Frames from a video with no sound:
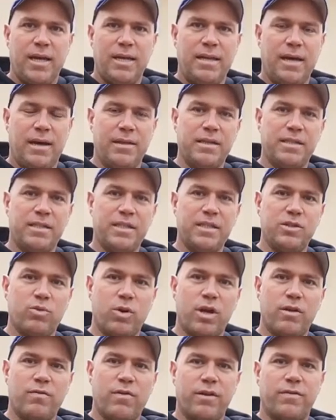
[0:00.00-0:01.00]
Now, this is
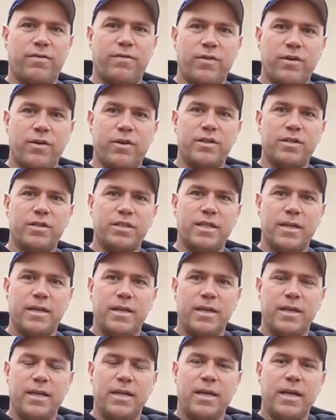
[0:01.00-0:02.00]
one of our first,
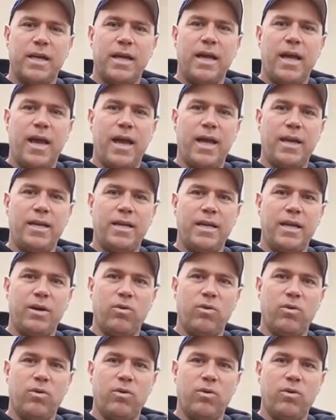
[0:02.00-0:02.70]
and